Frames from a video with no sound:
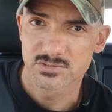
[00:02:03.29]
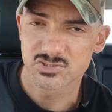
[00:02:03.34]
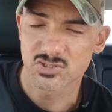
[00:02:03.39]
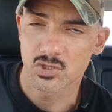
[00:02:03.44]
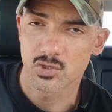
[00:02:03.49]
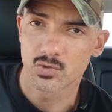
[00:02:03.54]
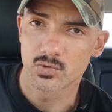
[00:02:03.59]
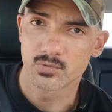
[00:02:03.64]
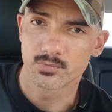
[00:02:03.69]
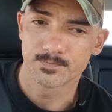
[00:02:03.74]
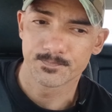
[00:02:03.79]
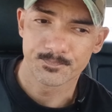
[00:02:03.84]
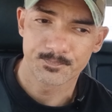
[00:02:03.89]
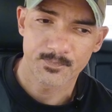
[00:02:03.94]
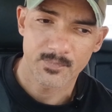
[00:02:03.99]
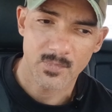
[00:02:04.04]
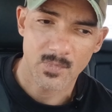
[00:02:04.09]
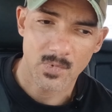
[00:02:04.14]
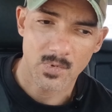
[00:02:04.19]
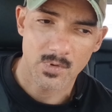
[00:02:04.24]
So
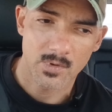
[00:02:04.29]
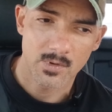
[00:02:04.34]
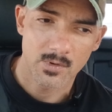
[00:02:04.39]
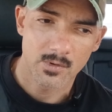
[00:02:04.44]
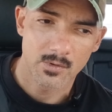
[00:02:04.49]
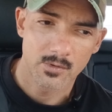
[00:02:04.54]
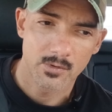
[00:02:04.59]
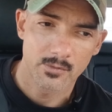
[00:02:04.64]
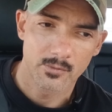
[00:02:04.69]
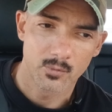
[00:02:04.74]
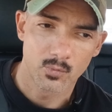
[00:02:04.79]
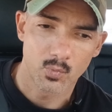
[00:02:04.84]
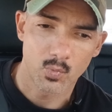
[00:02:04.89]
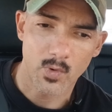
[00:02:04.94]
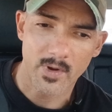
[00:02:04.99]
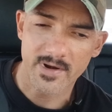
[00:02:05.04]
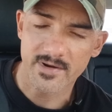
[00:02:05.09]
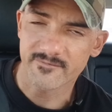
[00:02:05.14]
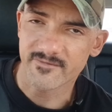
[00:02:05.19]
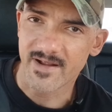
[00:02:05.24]

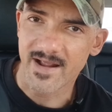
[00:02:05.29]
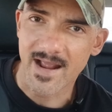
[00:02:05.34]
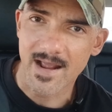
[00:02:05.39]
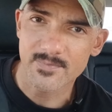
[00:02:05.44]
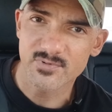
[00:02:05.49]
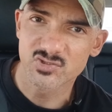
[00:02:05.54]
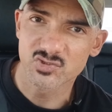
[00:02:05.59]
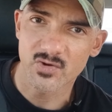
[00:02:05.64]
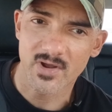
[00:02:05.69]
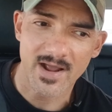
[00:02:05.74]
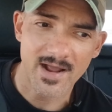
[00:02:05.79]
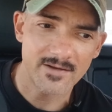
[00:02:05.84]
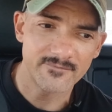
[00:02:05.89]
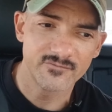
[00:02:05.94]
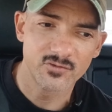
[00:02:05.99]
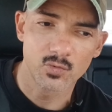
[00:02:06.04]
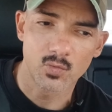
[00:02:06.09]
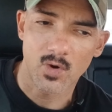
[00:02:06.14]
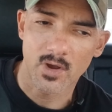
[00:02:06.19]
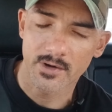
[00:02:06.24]
whatever apps you
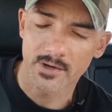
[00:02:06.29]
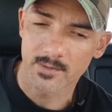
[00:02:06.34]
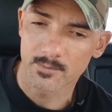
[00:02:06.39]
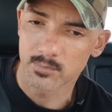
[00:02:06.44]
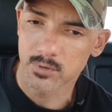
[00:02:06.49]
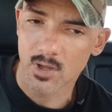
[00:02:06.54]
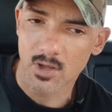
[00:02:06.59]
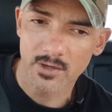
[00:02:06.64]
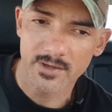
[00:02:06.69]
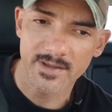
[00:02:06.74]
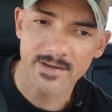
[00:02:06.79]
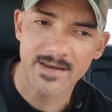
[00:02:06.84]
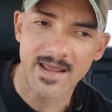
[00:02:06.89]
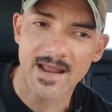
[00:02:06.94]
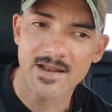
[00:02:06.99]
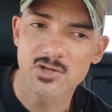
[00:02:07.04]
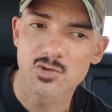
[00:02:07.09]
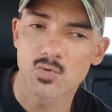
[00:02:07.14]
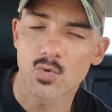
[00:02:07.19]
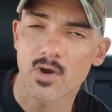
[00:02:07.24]
have, you want to block
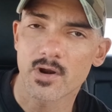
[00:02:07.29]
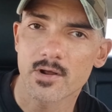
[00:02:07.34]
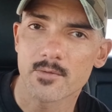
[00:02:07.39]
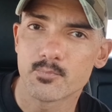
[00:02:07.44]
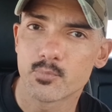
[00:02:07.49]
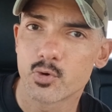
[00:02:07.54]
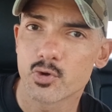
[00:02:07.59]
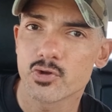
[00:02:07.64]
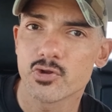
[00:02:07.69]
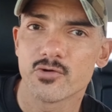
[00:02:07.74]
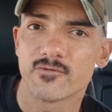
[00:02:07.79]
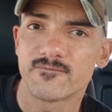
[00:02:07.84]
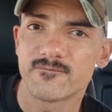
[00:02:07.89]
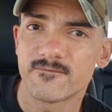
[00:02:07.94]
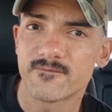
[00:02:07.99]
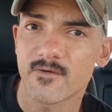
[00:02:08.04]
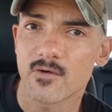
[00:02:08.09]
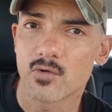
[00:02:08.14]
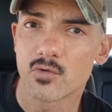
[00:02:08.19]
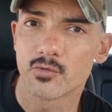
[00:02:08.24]
it, and you want to put your
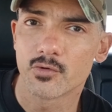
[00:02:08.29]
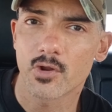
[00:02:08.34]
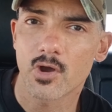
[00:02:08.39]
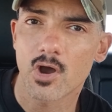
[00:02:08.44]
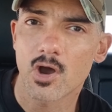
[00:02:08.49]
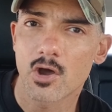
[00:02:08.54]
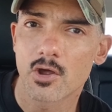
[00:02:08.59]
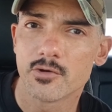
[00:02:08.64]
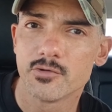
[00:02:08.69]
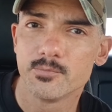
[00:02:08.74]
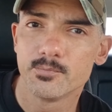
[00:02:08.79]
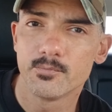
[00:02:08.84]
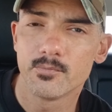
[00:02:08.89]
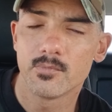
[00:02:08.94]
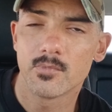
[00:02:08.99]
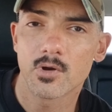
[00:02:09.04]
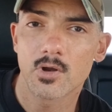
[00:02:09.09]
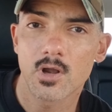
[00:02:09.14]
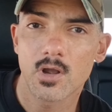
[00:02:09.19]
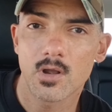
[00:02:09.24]
phone on